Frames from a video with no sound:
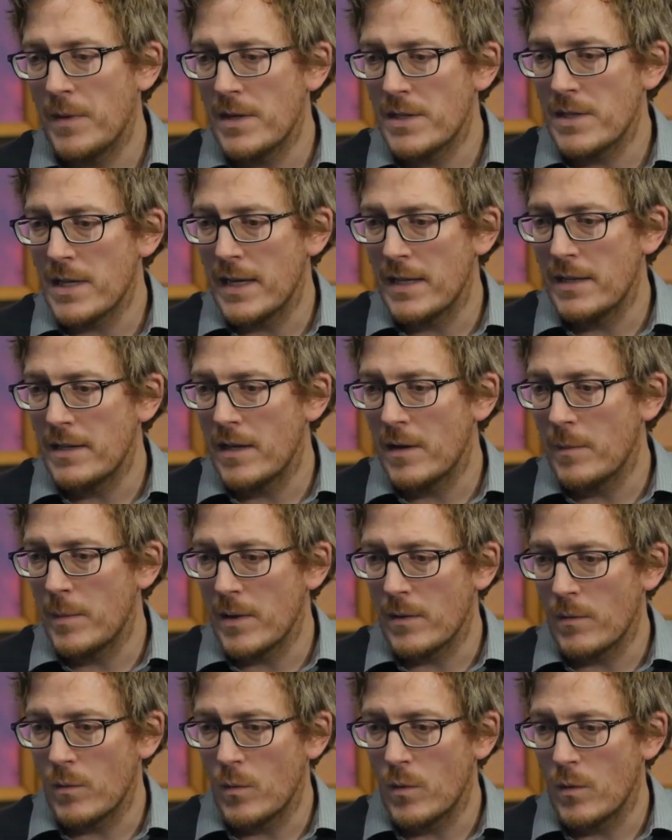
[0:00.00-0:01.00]
on this idea
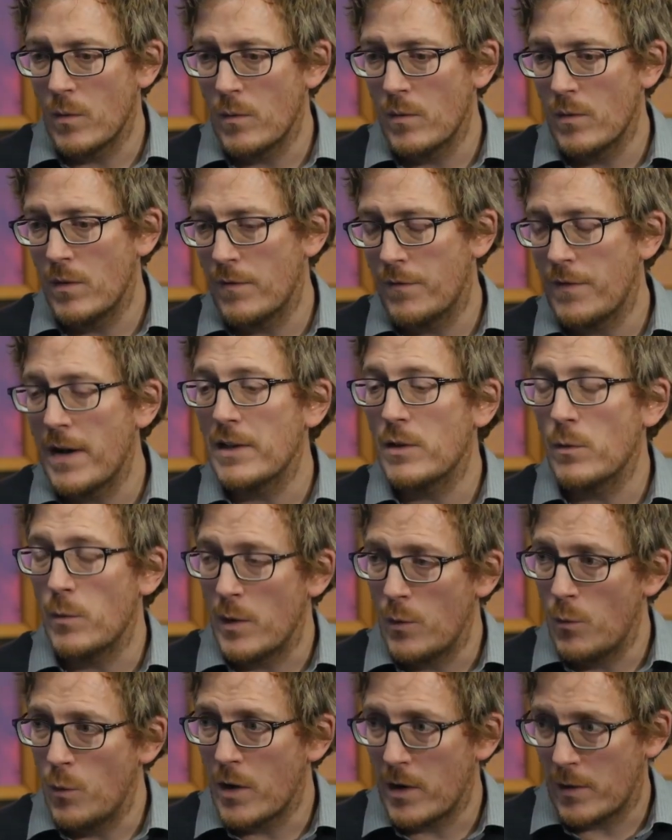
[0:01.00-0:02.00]
about the fact that
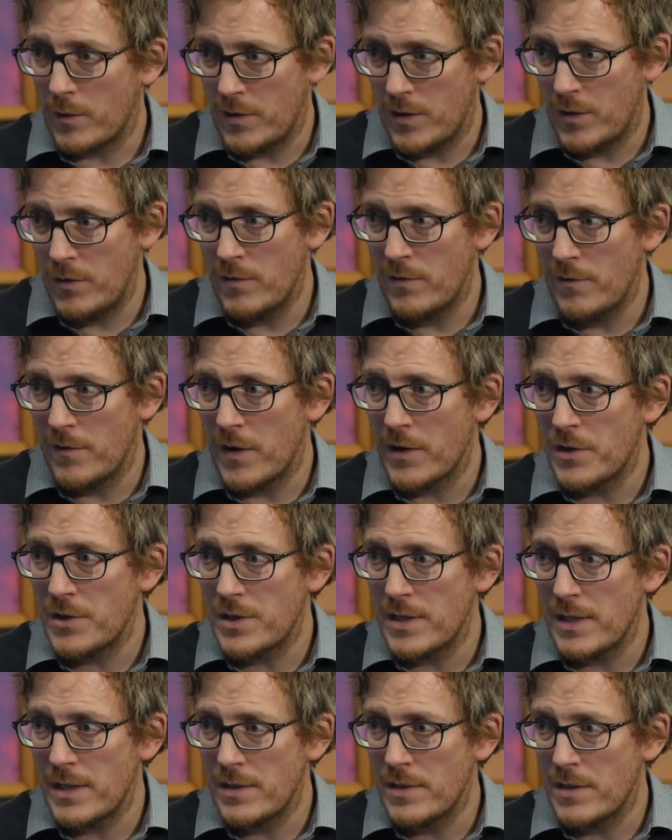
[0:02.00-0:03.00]
we work with
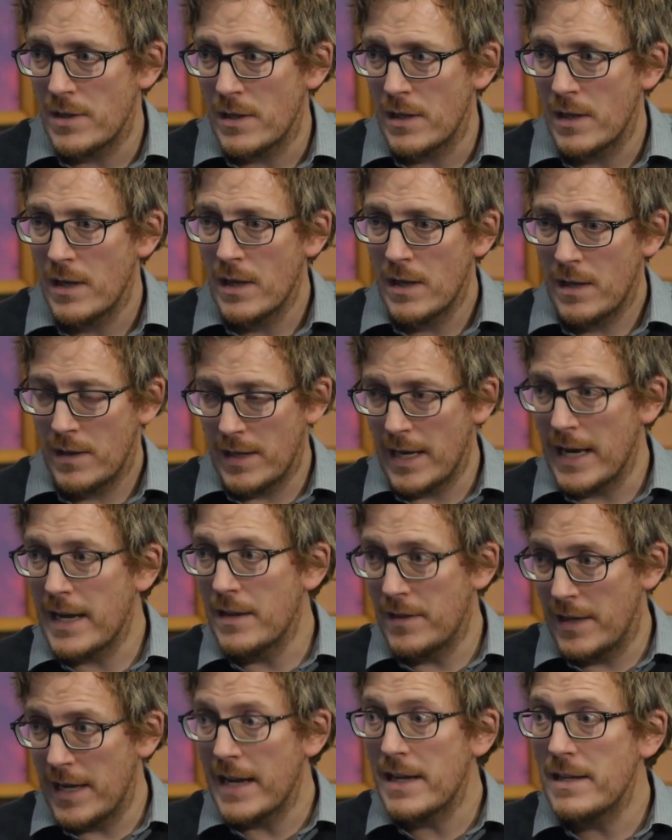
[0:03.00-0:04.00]
universities, and
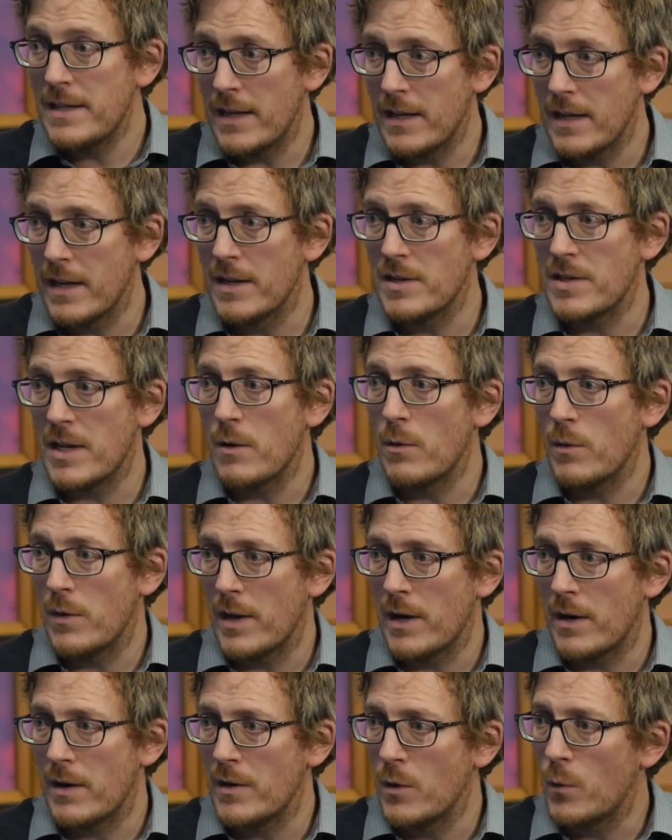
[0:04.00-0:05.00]
the idea is out
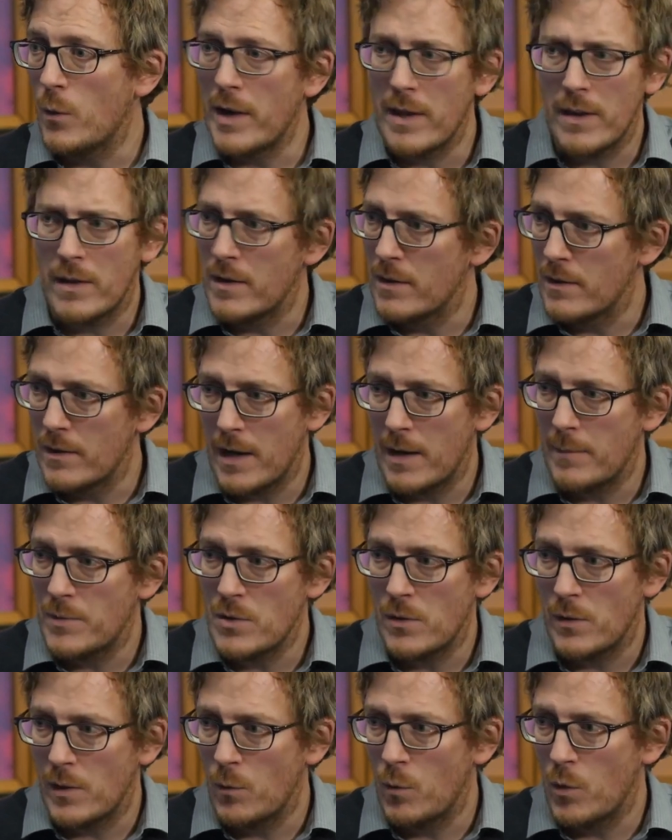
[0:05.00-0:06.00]
there in a way that it
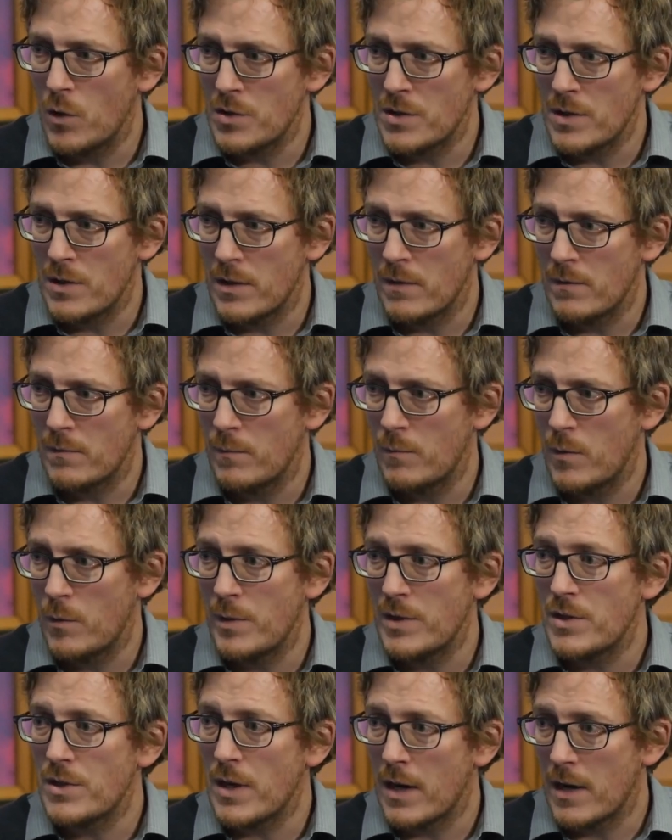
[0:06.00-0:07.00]
absolutely wasn't
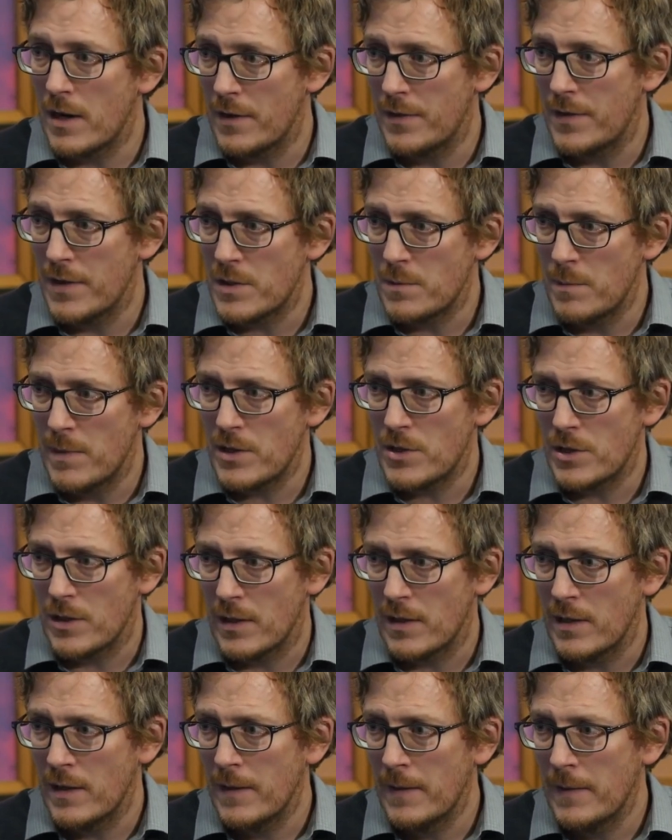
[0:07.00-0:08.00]
when we started this
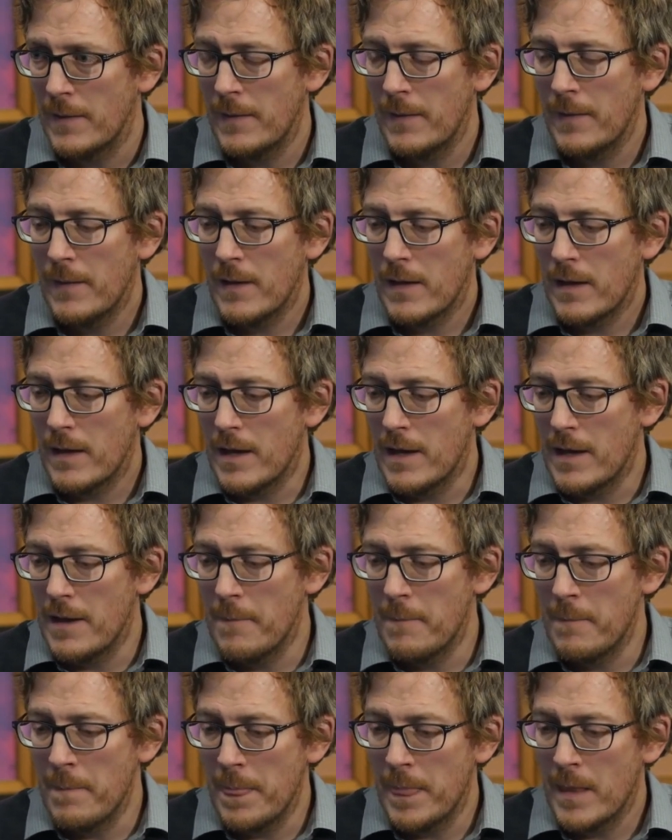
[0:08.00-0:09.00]
mission.
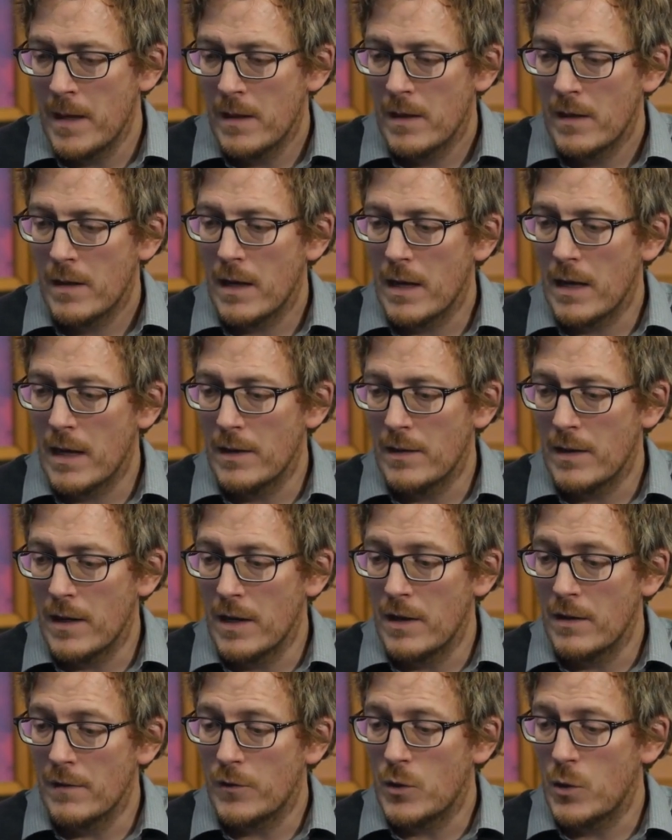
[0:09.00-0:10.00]

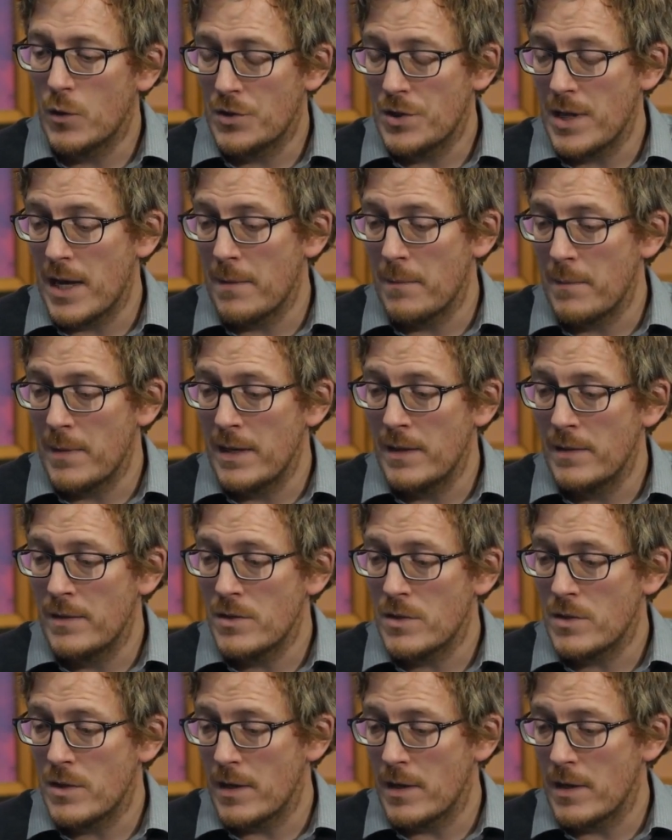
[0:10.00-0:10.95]
And of course, that means